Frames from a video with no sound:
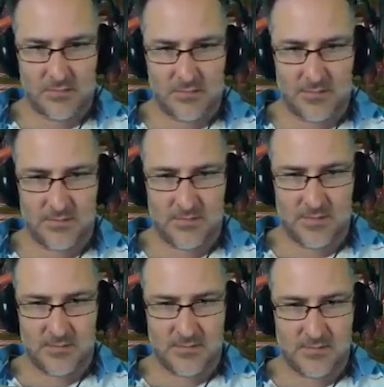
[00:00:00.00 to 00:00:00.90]
Run
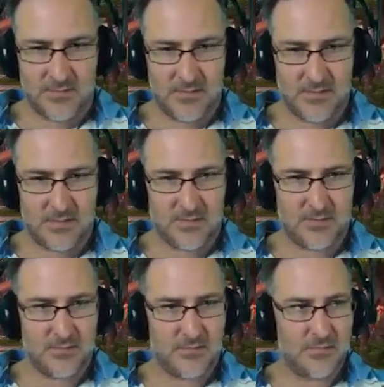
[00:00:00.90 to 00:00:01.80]
away, run away.
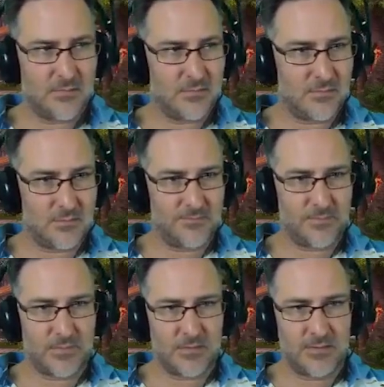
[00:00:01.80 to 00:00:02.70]

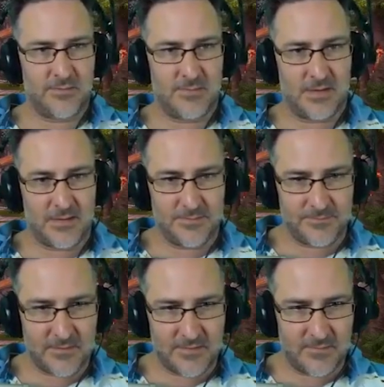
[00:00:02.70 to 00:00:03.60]
Never mind,
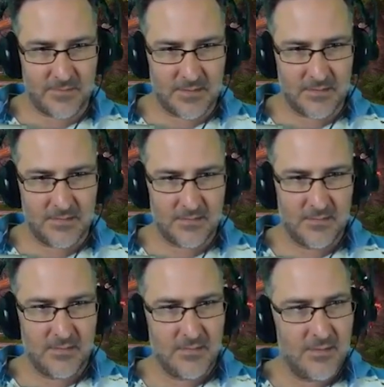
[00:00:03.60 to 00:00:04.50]
never mind.
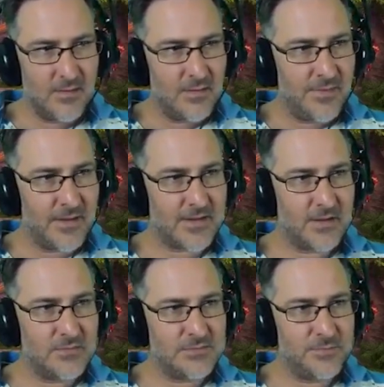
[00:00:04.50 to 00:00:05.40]
That
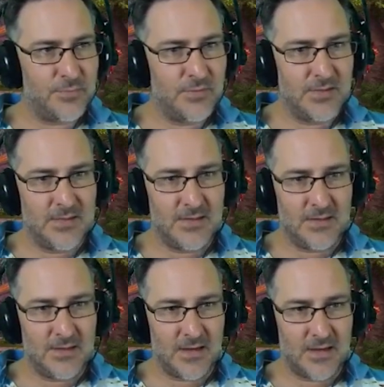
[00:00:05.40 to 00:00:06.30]
guy was
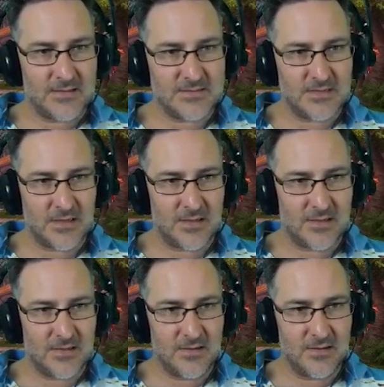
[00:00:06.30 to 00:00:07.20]
pretty uh,
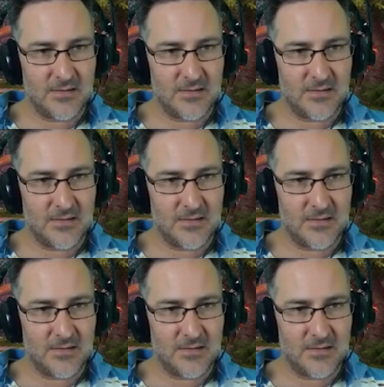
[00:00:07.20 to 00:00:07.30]
solid.